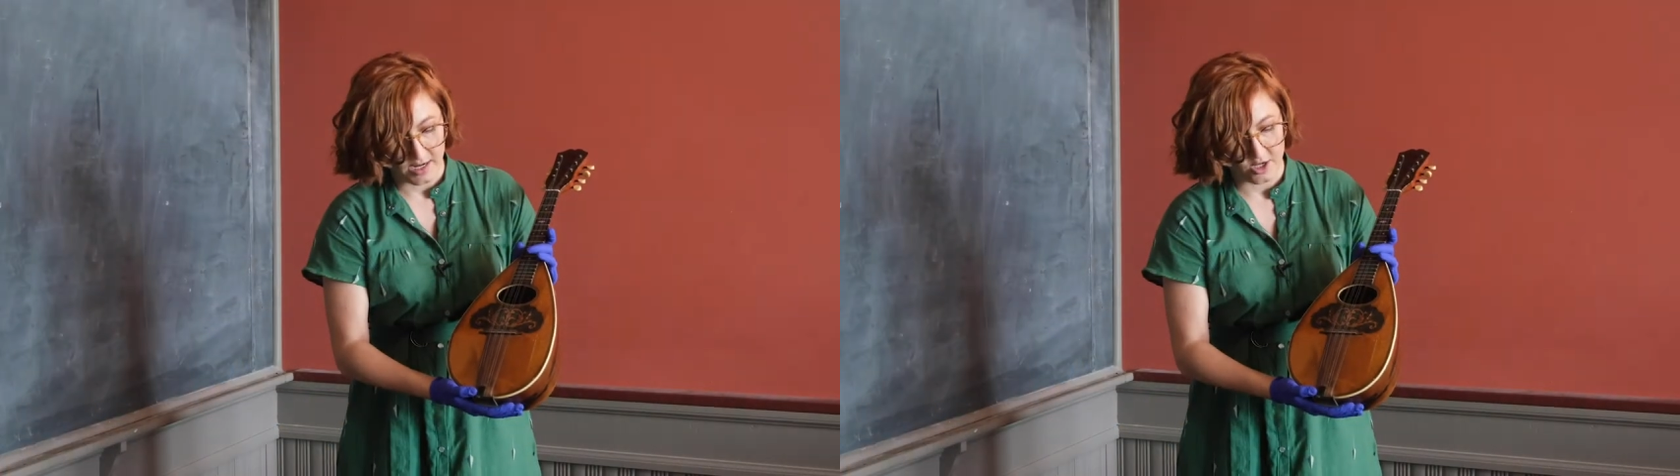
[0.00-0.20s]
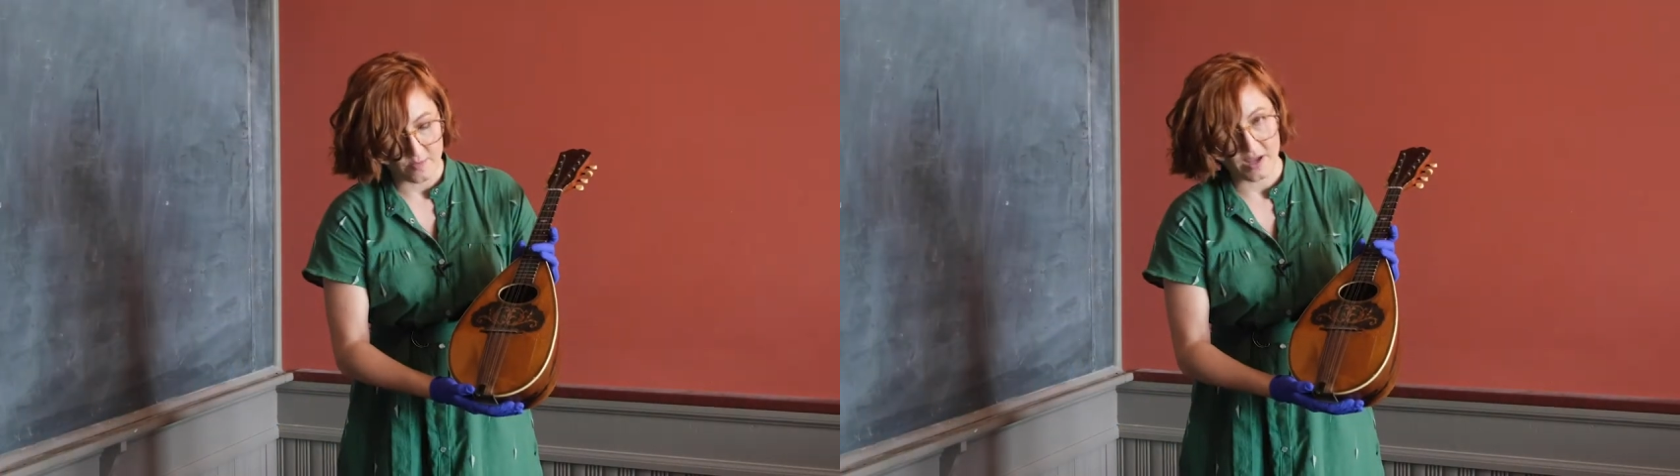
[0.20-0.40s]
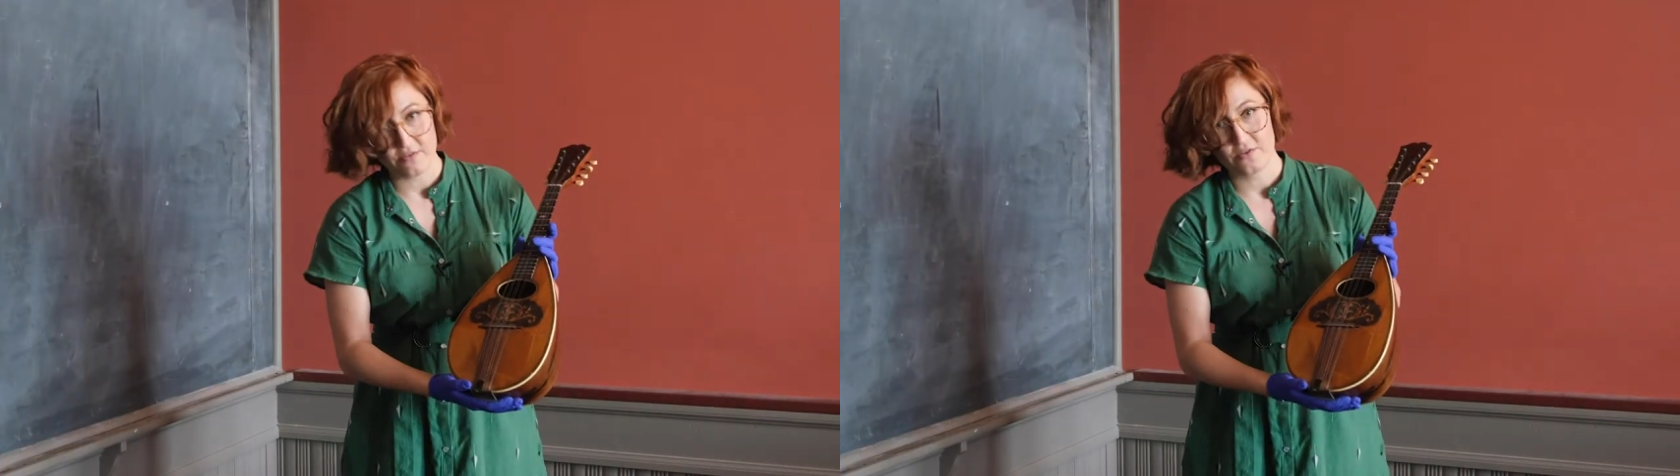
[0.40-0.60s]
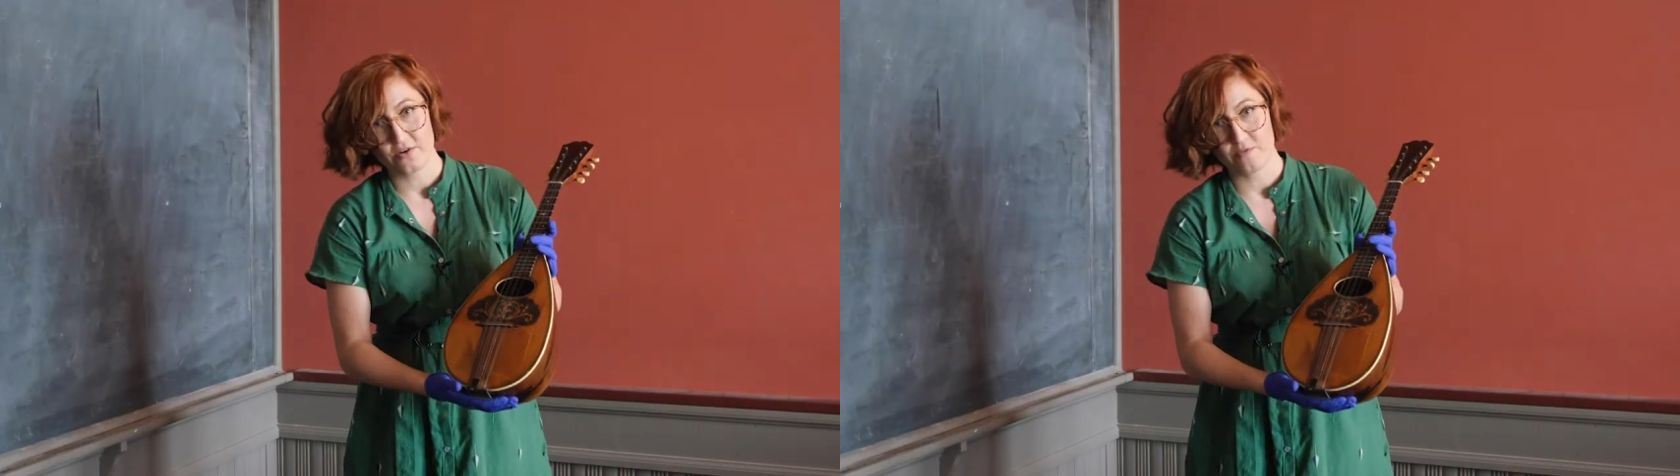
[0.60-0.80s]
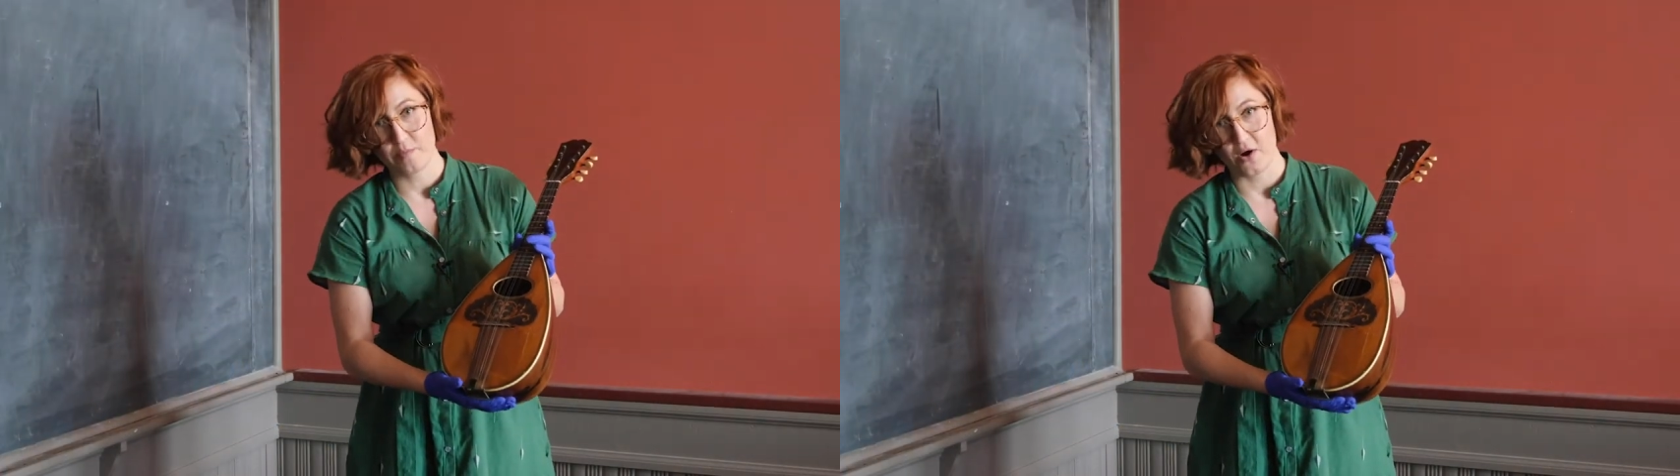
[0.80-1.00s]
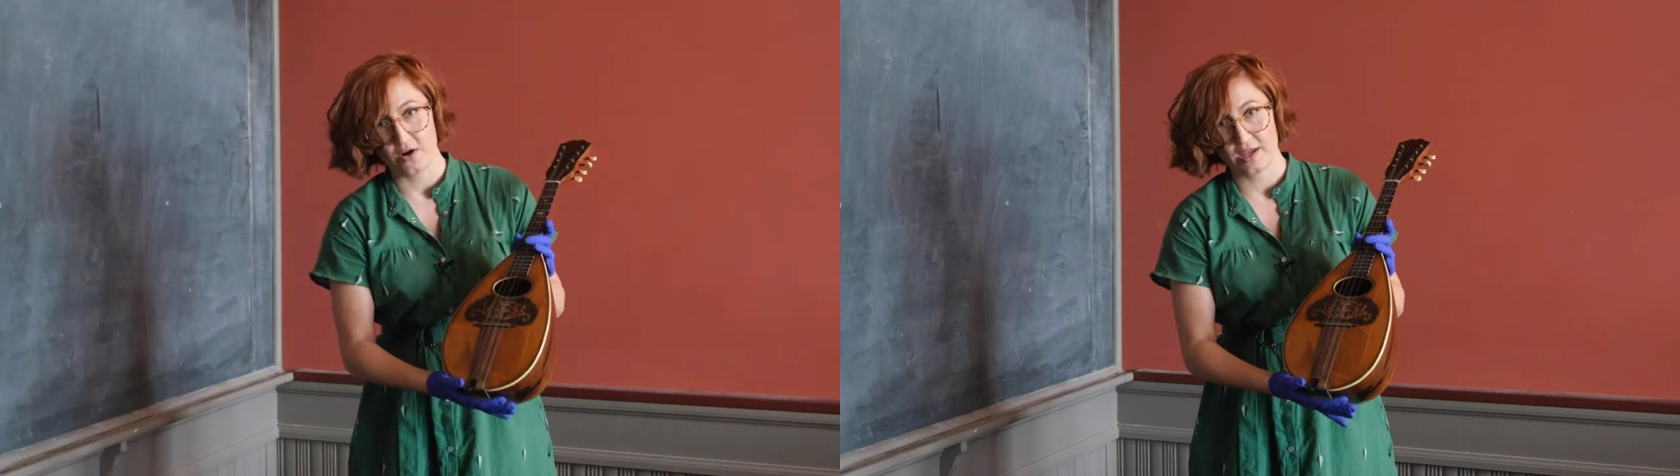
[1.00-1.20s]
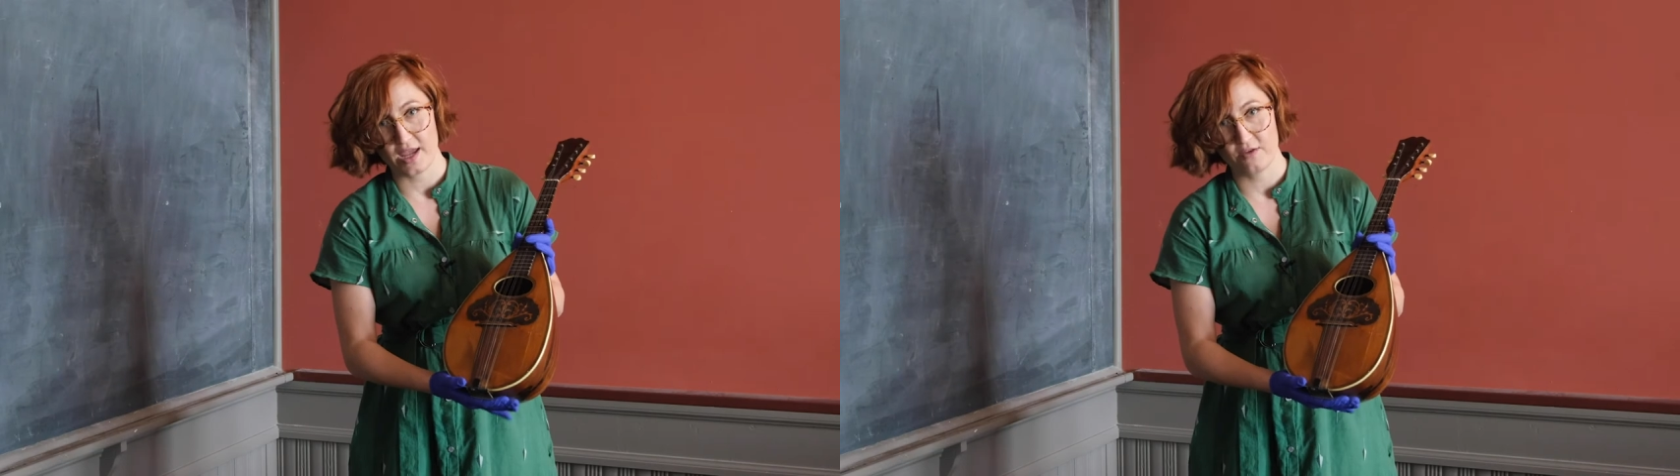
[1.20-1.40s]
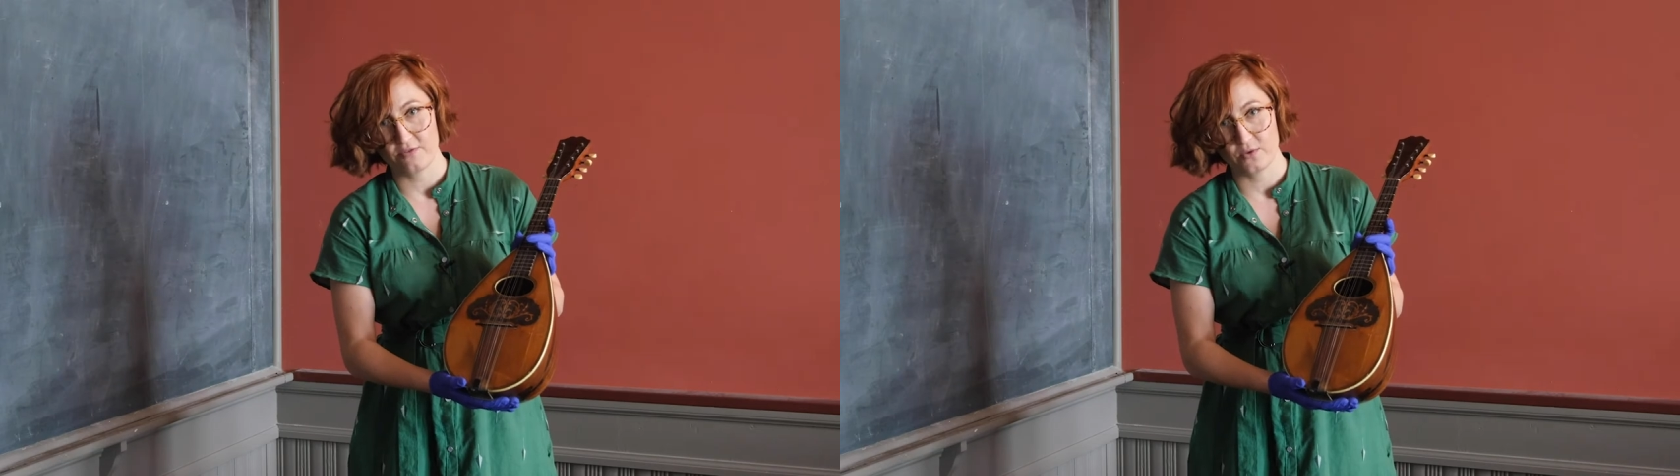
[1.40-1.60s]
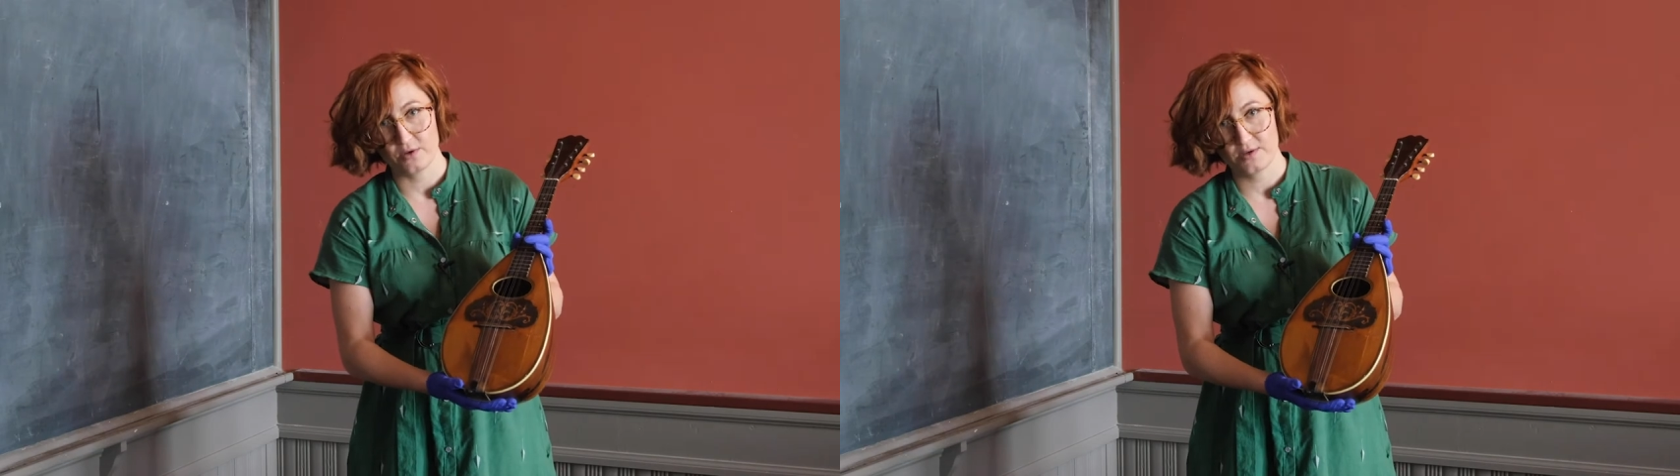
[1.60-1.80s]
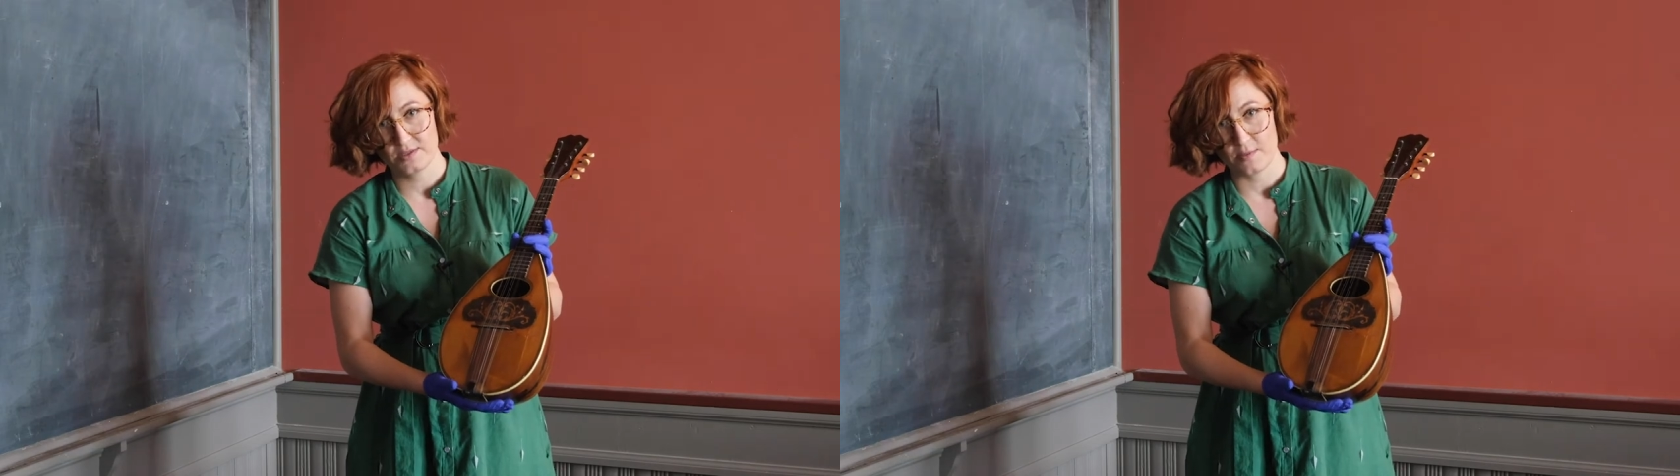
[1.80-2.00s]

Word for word: And you may have heard of parquet floors.